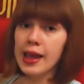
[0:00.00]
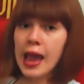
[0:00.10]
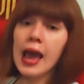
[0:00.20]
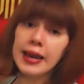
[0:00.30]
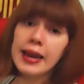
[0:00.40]

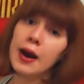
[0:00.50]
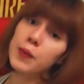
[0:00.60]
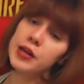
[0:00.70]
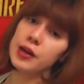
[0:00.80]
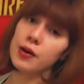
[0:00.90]
And now
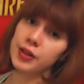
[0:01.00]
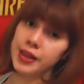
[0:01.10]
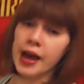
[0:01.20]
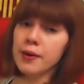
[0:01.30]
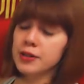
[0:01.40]
we know
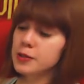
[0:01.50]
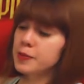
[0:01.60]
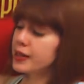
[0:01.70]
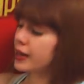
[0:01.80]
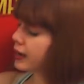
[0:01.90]
that that was
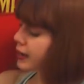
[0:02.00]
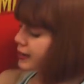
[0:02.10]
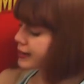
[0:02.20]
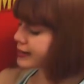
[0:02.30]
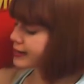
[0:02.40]

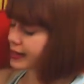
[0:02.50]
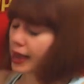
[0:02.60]
because